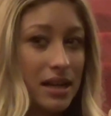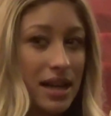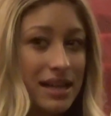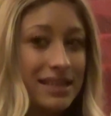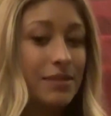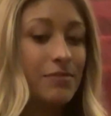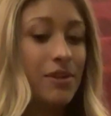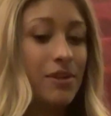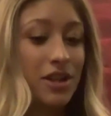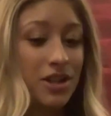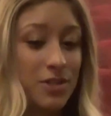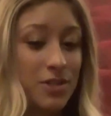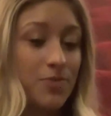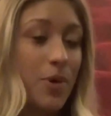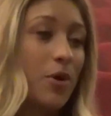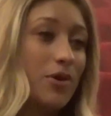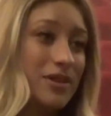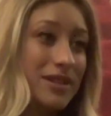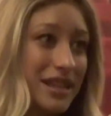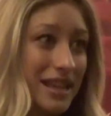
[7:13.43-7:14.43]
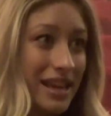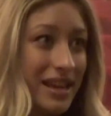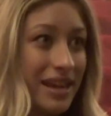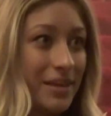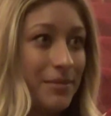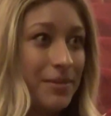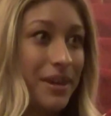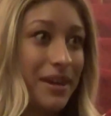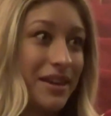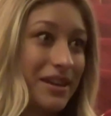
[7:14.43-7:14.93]
I didn't want to just post it
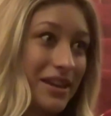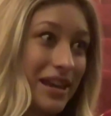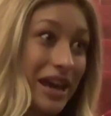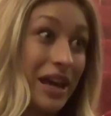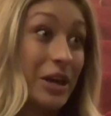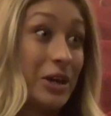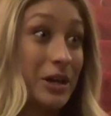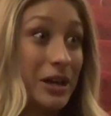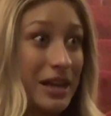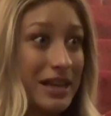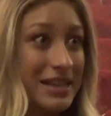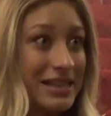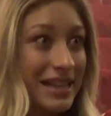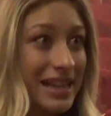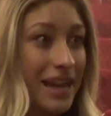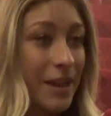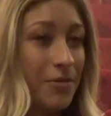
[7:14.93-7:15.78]
and be like, okay, here it is. Like I